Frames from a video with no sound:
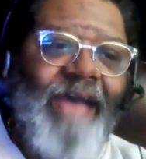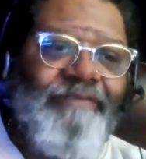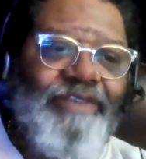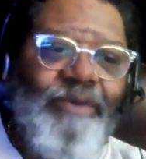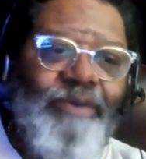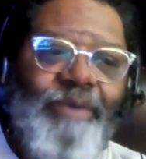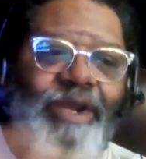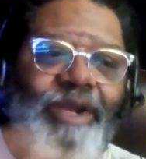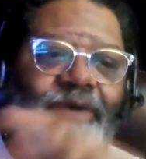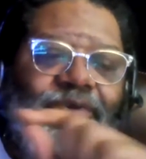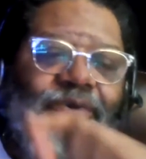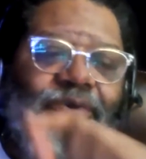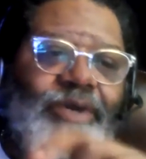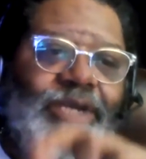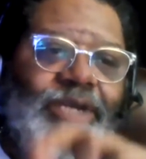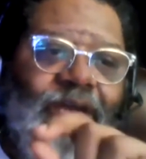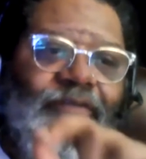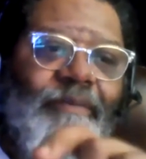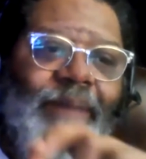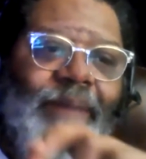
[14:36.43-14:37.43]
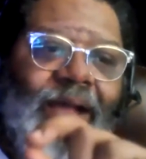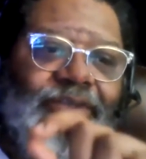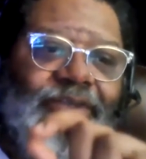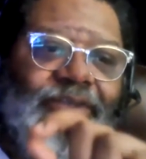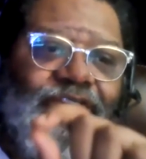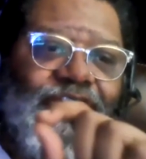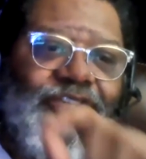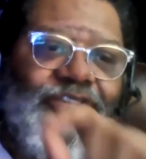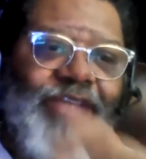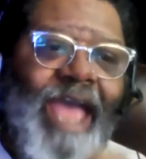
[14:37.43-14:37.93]
So we don't do enough about
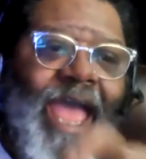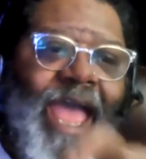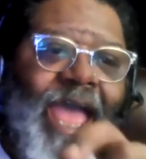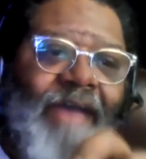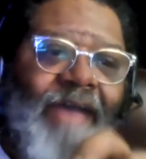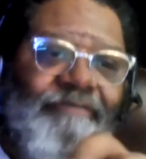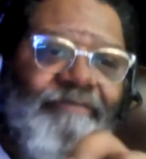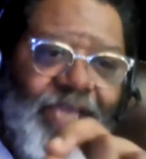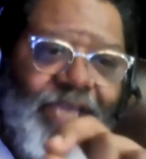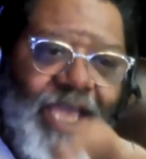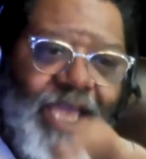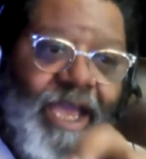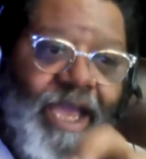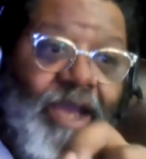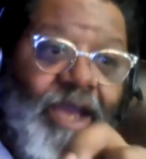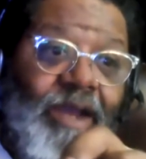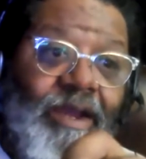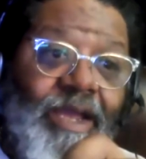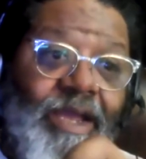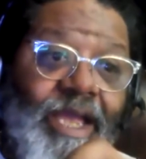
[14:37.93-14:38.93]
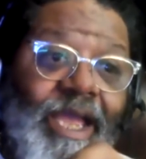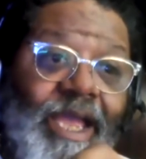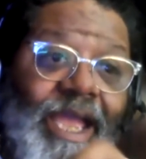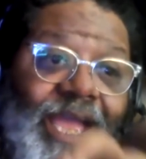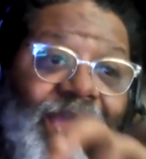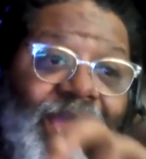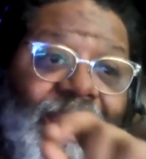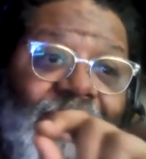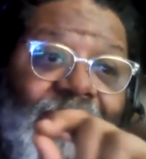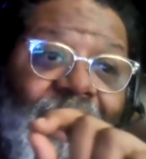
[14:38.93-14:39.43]
staff care
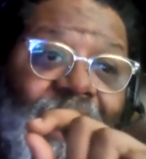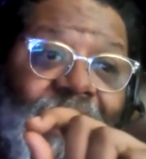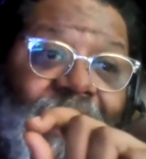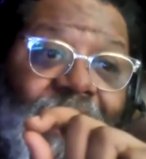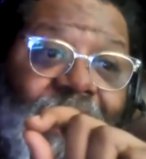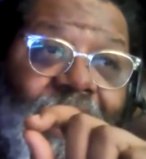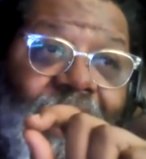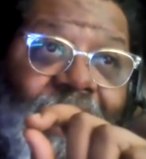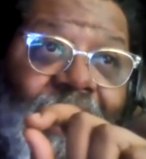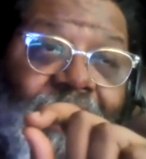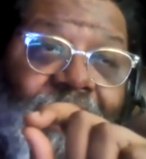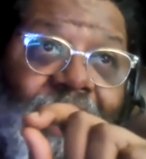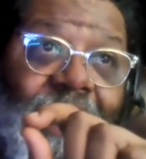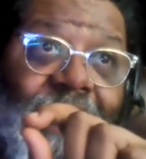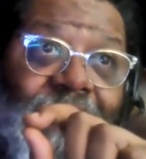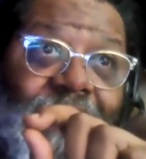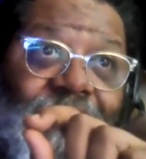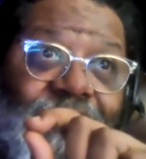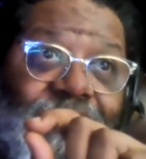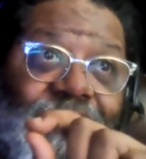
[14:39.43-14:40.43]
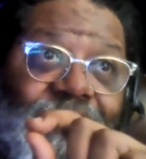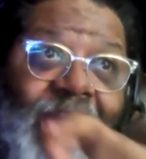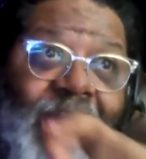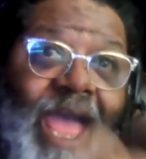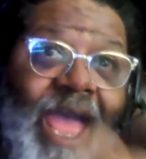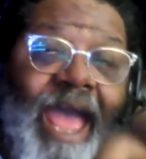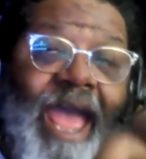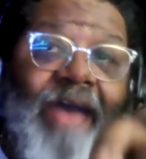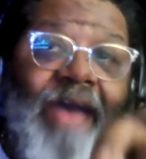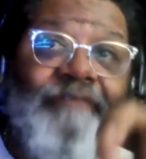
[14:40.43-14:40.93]
and, and, and, and
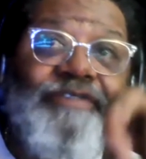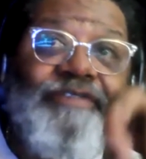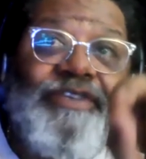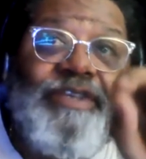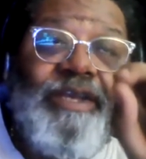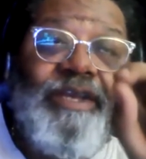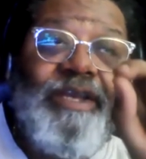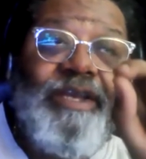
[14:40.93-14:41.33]
staff's